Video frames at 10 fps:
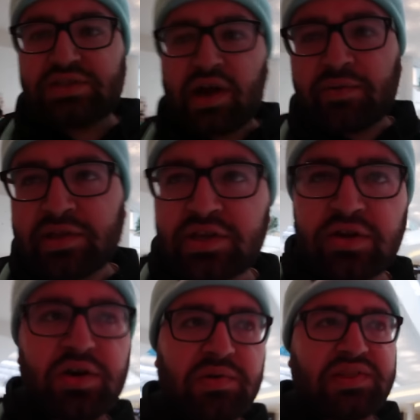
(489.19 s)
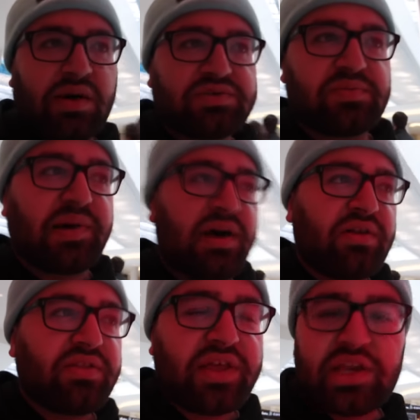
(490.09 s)
So I really don't know what that was
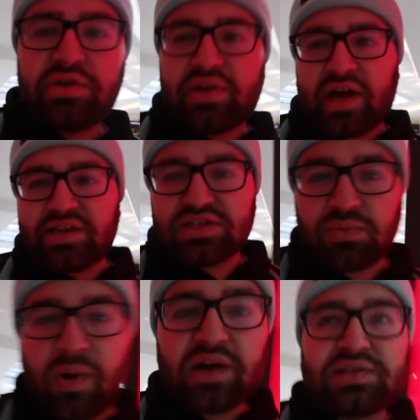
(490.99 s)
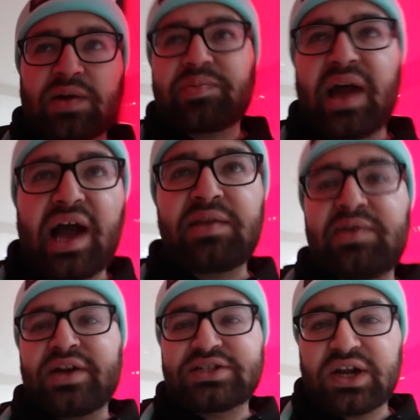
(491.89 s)
about. That dude kind of just walked up behind
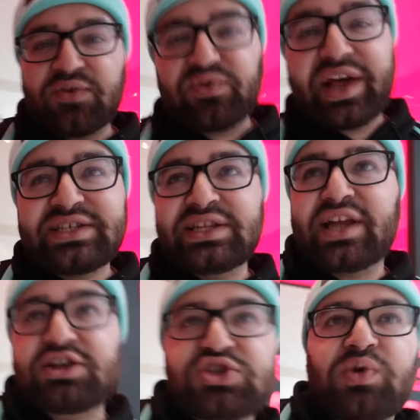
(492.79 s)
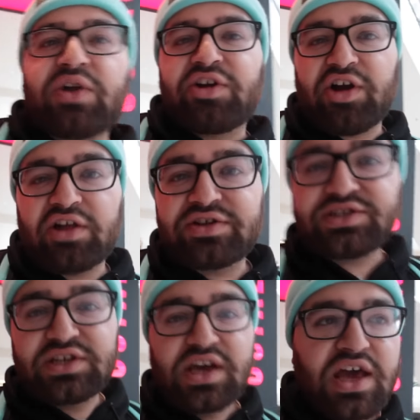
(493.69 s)
me and started flexing like
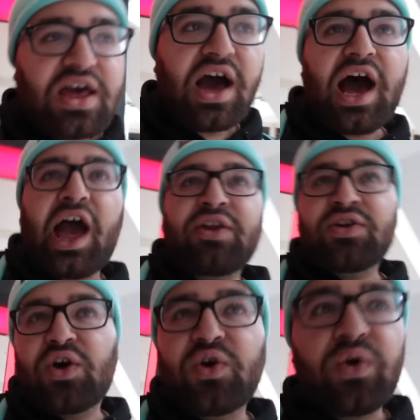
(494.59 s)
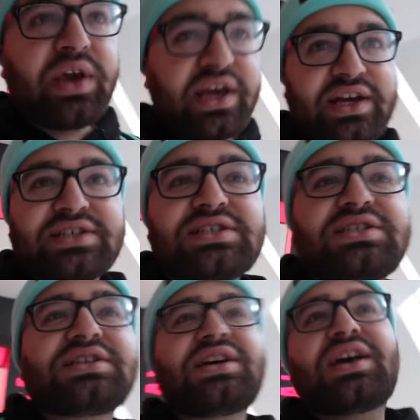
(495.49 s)
$200. I don't know who he is.
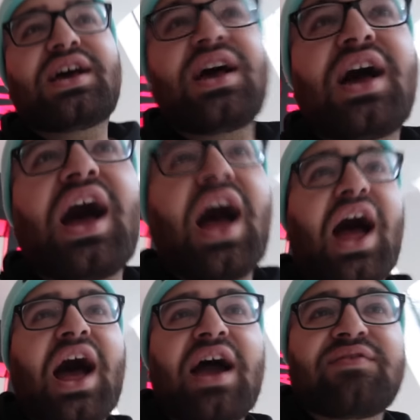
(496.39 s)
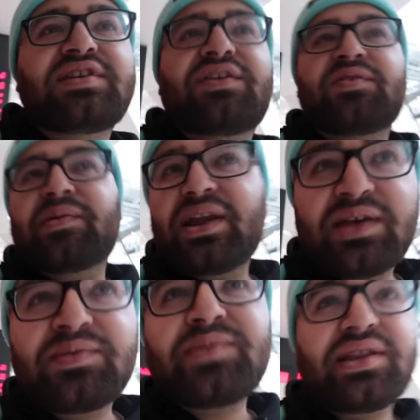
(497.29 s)
I've never met
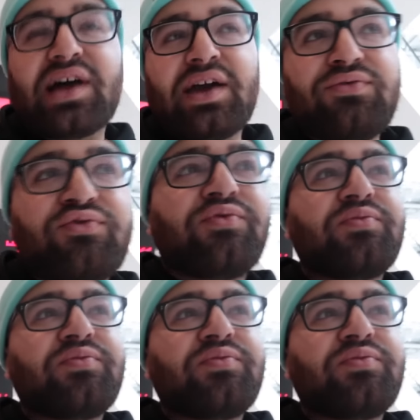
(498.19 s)
him in my life.